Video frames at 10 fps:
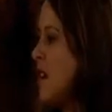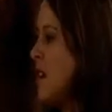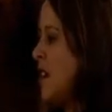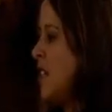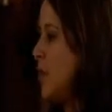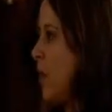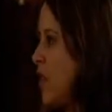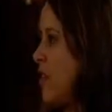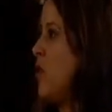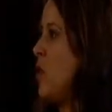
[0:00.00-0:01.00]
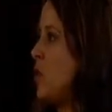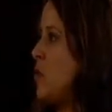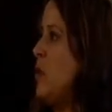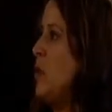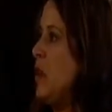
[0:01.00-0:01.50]
he's smarter than most
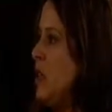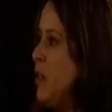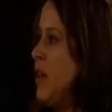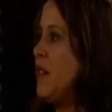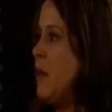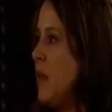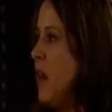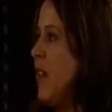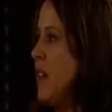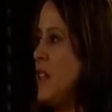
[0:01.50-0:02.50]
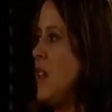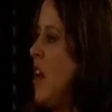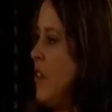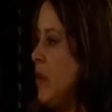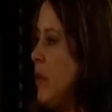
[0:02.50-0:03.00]
people. He picks up on things that
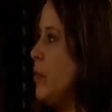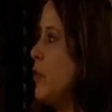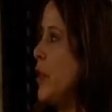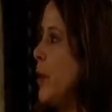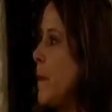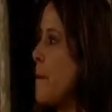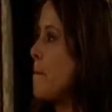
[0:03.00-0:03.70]
other people don't.